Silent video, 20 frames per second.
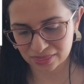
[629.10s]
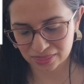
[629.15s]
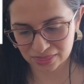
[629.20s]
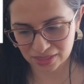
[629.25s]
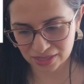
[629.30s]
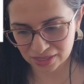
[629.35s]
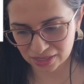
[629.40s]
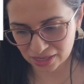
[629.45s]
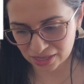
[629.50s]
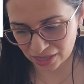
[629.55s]

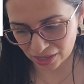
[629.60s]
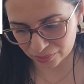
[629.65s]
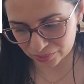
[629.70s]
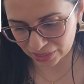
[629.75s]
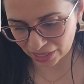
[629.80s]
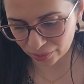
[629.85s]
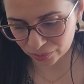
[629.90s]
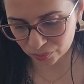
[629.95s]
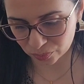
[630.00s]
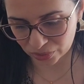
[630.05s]
thinking out
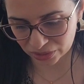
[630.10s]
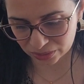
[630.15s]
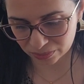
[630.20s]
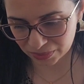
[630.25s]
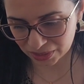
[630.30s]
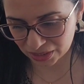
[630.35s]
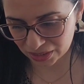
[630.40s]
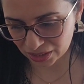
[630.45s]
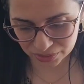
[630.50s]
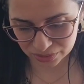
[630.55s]
loud with
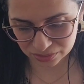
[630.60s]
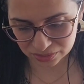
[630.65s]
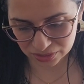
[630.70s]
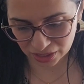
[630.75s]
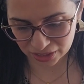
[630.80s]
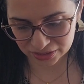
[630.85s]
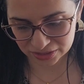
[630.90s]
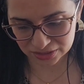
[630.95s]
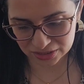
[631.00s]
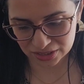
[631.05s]
me, but
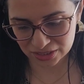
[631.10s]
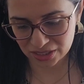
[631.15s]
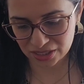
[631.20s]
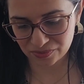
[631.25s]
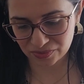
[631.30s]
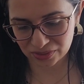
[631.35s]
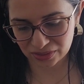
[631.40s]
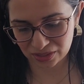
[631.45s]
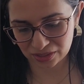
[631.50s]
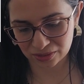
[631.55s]
I didn't
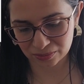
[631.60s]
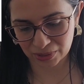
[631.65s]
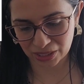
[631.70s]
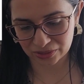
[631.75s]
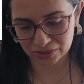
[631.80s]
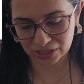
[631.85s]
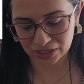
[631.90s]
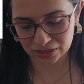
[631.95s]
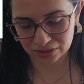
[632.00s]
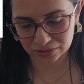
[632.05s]
even think
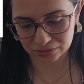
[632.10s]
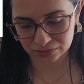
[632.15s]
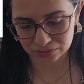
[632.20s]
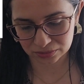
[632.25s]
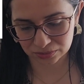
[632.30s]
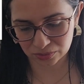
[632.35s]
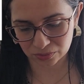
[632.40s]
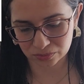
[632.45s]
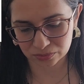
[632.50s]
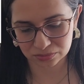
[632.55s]
about like,
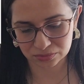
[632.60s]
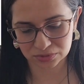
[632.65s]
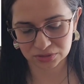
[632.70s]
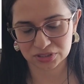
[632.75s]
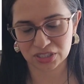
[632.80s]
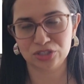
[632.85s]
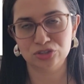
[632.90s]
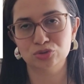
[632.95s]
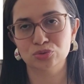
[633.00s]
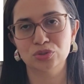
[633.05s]

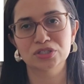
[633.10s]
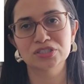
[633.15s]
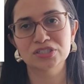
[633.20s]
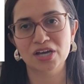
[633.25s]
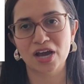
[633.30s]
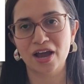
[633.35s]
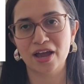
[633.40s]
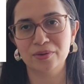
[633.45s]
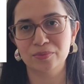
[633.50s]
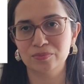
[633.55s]
scheduling
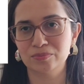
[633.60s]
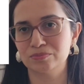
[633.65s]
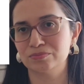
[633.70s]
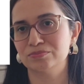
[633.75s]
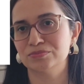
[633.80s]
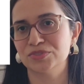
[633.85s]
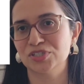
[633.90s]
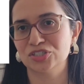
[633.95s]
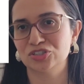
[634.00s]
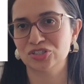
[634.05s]
time
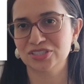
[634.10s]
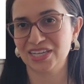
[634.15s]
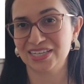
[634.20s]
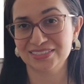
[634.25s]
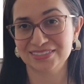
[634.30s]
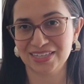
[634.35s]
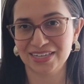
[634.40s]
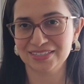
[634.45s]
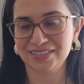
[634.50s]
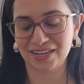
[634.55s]
such as
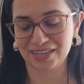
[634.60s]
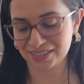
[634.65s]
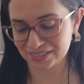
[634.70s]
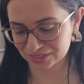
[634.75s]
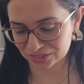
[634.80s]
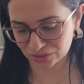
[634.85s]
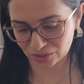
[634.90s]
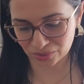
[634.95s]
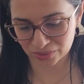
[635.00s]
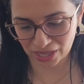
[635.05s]
like date
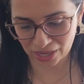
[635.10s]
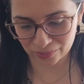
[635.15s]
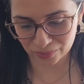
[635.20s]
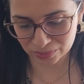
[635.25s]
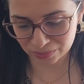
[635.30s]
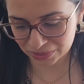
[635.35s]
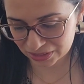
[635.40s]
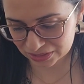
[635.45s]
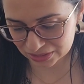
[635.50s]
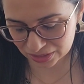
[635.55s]
night. So that
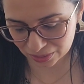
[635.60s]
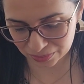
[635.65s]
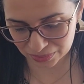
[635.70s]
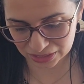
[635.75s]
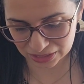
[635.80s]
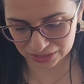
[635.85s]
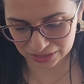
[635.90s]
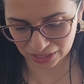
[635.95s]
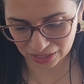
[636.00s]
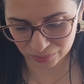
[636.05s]
would be
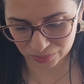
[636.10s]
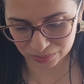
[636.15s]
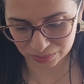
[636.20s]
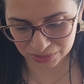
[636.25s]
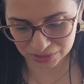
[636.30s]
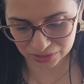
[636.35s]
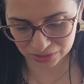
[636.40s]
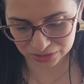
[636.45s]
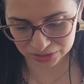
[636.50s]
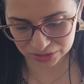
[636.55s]
something that would
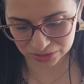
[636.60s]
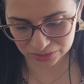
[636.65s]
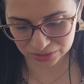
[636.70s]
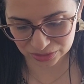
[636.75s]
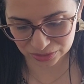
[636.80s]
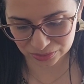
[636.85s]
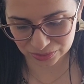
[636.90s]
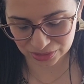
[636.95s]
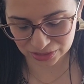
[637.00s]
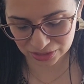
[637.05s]
be good to
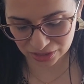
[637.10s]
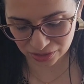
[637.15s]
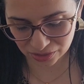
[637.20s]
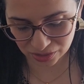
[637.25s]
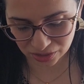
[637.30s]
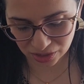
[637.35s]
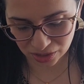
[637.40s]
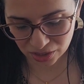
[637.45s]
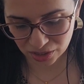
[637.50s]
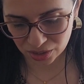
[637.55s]
include in
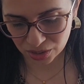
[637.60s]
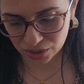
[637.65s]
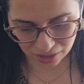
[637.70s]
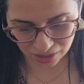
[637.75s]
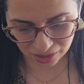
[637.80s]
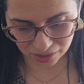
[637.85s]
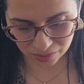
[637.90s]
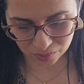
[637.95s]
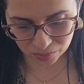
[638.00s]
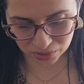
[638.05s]
here.
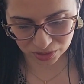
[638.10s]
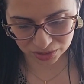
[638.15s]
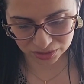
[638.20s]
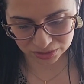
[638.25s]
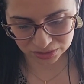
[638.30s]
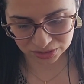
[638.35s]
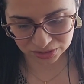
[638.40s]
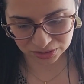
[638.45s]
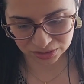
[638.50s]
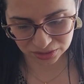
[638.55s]
I
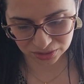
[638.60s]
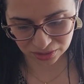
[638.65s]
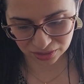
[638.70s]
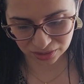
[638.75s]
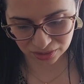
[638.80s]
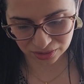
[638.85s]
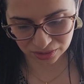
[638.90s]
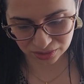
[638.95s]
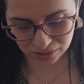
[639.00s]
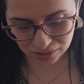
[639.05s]
want
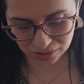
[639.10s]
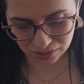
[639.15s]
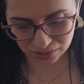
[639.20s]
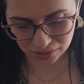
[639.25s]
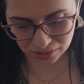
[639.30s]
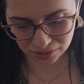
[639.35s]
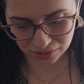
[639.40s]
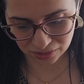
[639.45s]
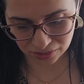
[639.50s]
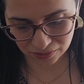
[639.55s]

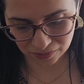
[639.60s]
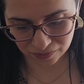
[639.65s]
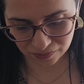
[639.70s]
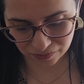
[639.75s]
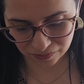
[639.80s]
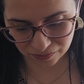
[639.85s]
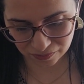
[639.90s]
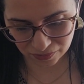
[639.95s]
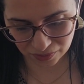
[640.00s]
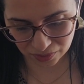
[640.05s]
the
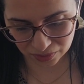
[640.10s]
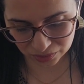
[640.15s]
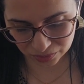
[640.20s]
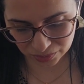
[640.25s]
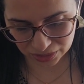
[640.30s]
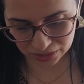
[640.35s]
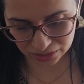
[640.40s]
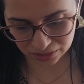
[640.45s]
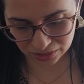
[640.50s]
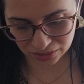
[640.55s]

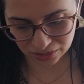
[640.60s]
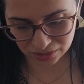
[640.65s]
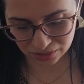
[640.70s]
following